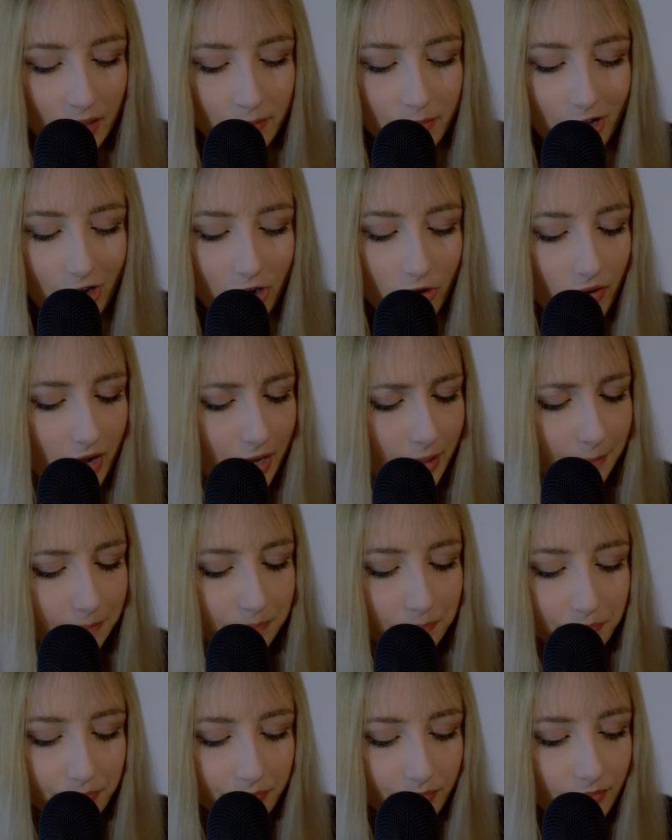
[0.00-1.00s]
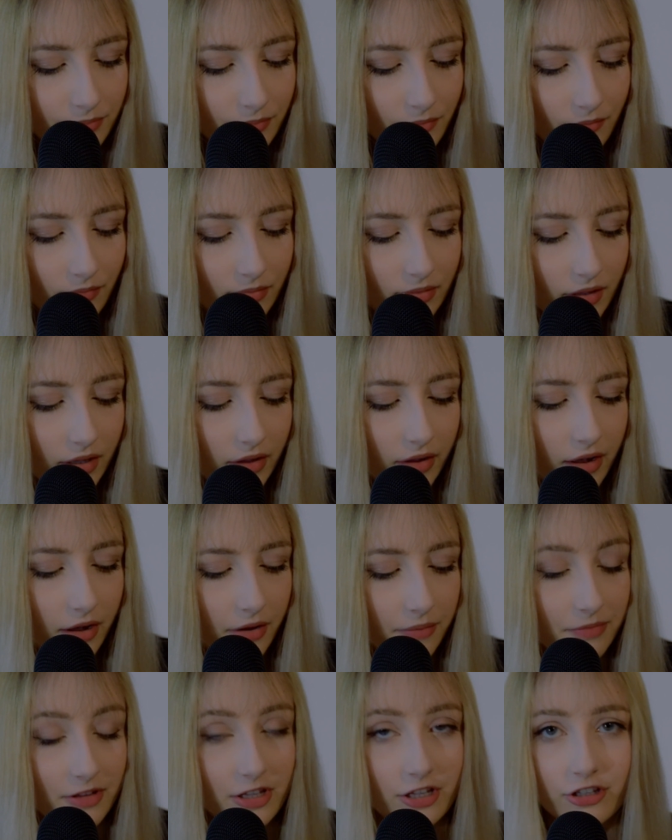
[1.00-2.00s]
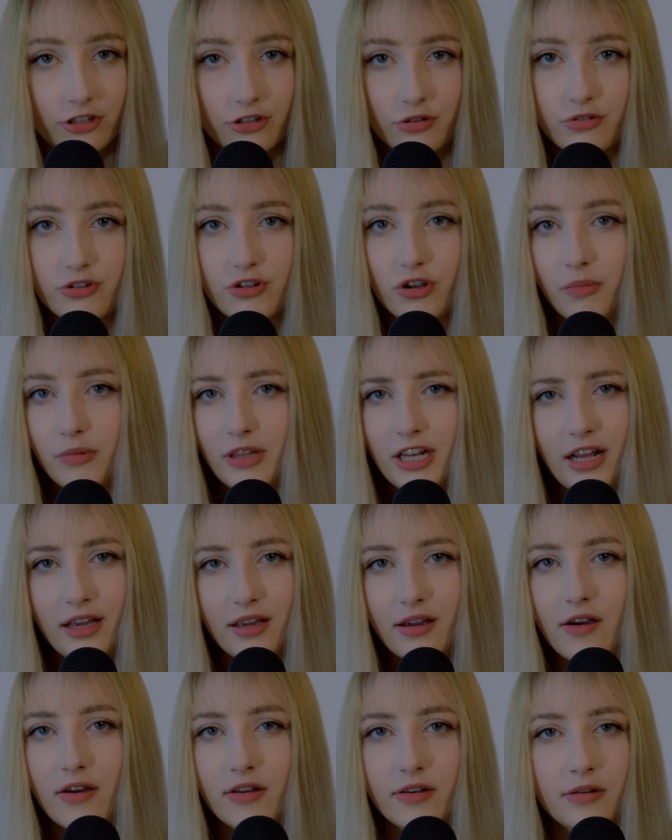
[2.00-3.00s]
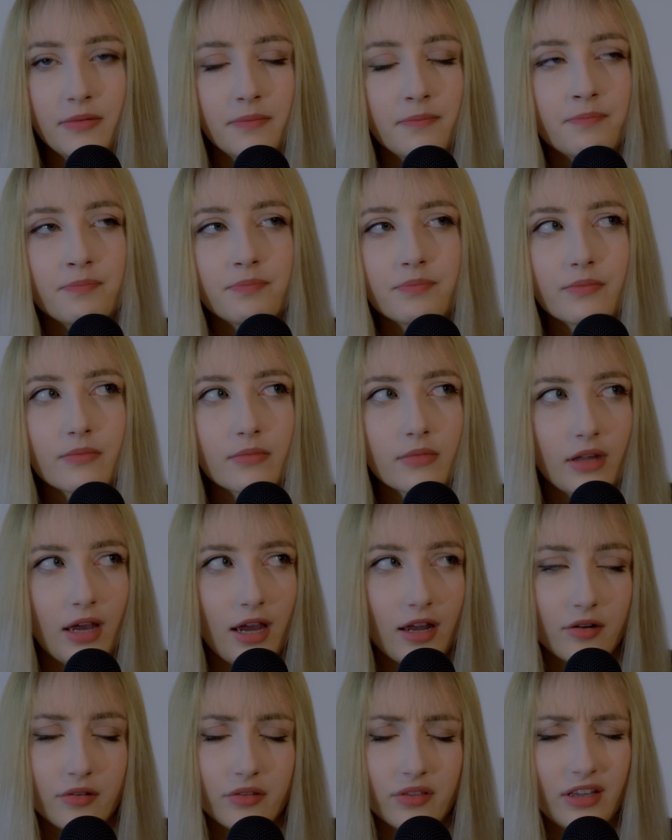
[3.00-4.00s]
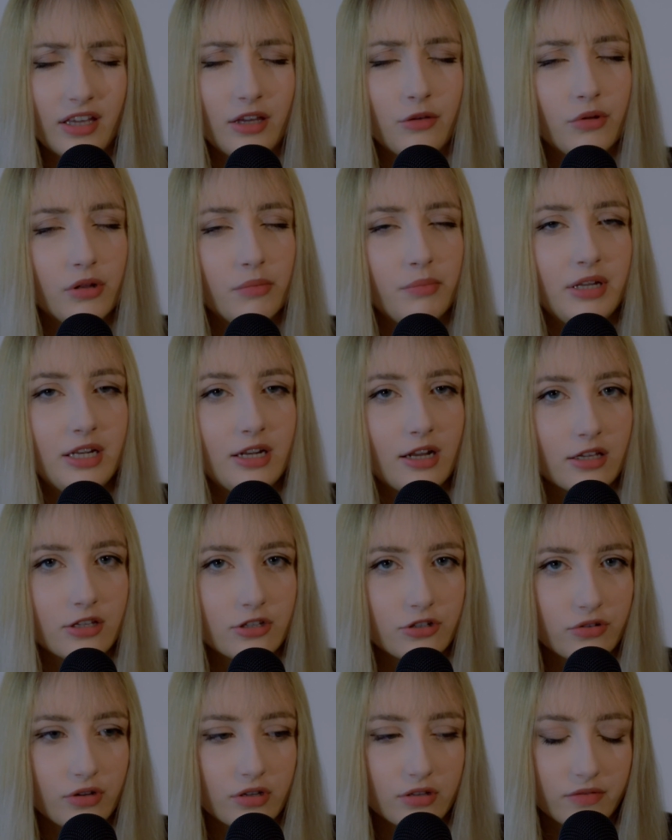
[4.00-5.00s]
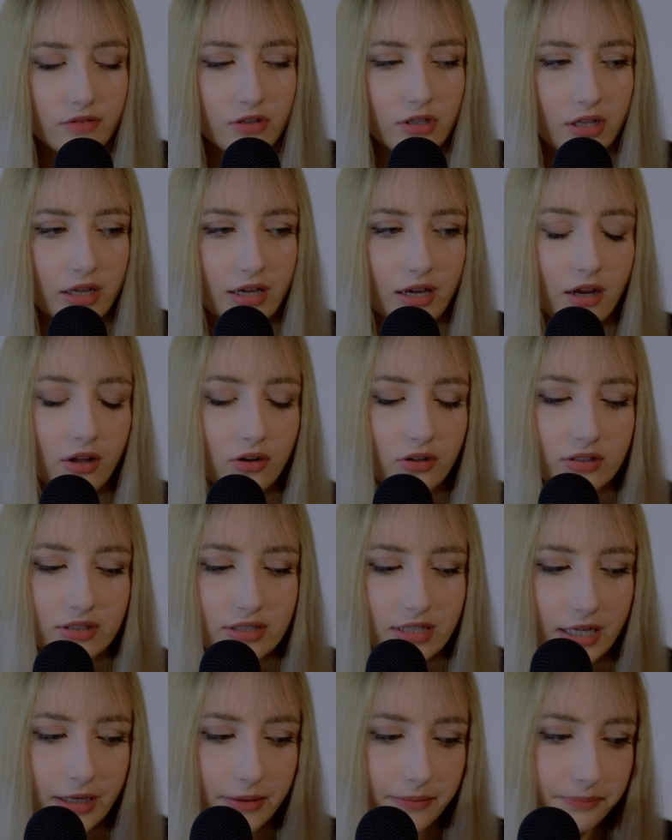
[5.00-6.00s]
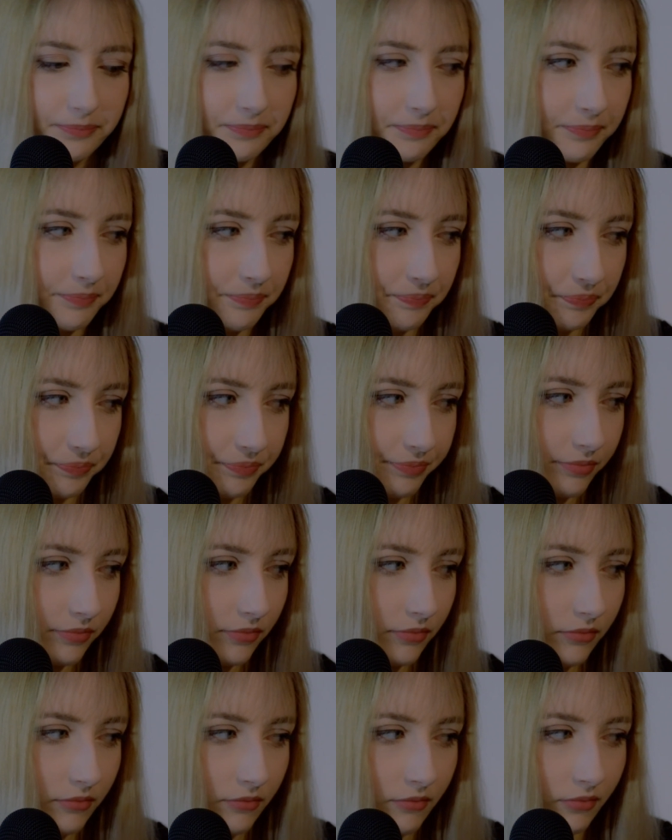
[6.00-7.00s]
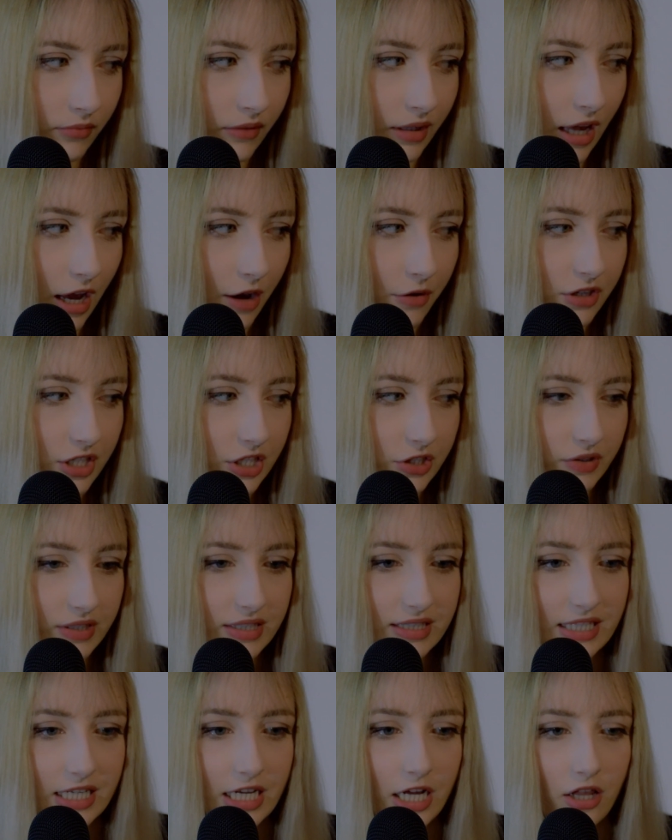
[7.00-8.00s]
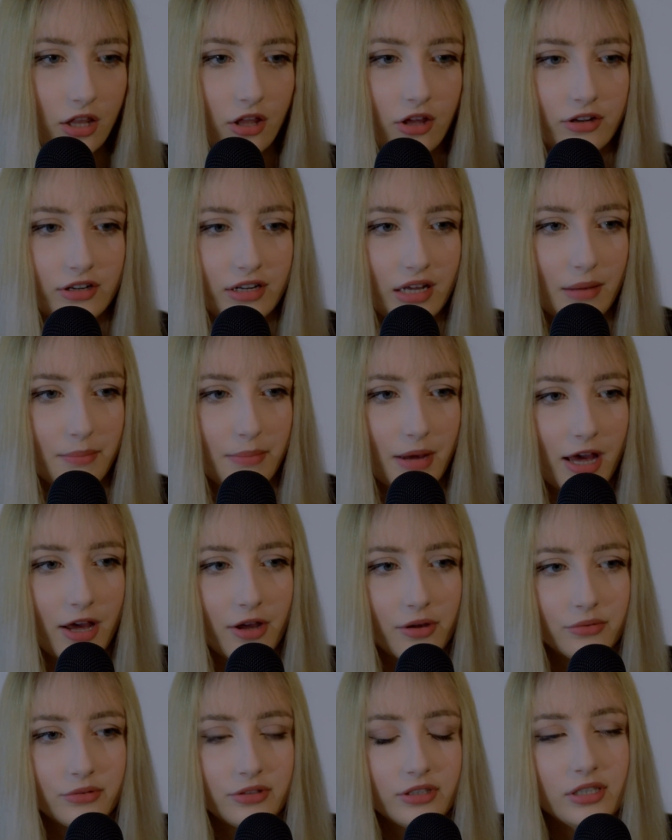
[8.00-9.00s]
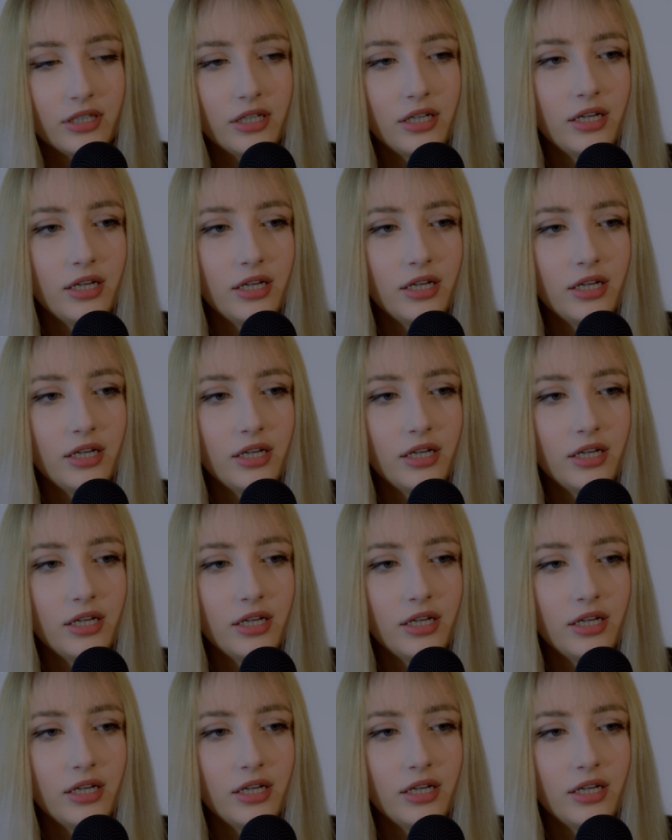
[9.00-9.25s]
By the way, this new job that I got, I don't think it will be that stressful. Like, honestly, I was stressing a lot about